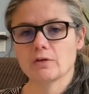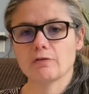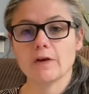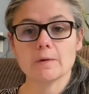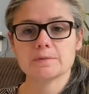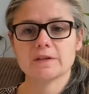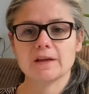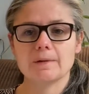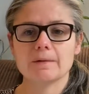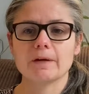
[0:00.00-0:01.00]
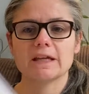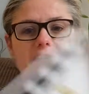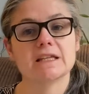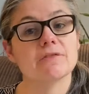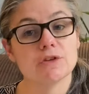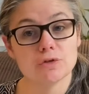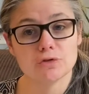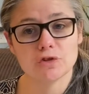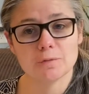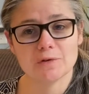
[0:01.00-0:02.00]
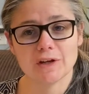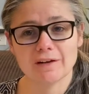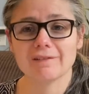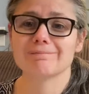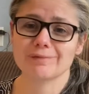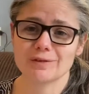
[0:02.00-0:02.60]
films that they make. My kids have a YouTube channel.